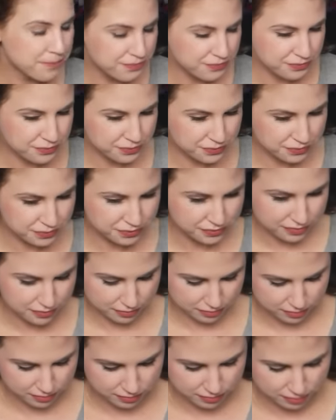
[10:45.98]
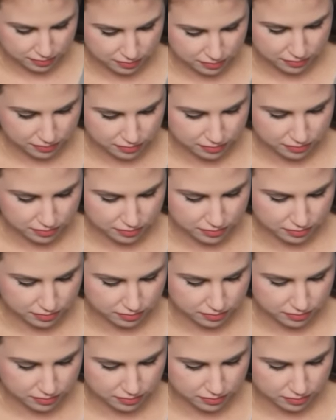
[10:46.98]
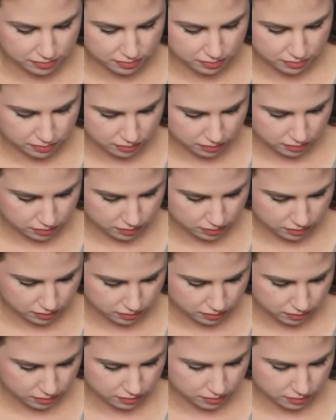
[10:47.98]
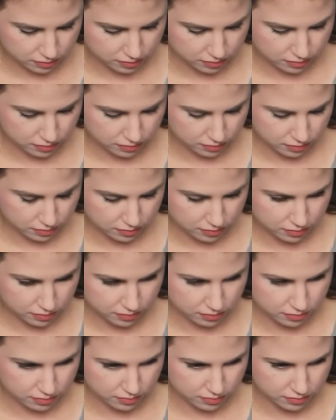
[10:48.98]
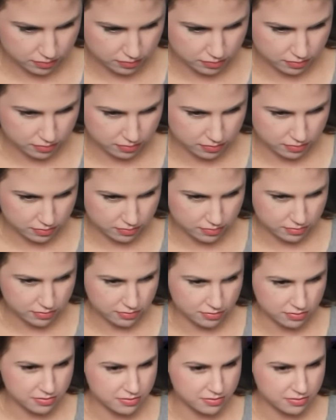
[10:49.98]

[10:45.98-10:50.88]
No words are spoken by the person on screen.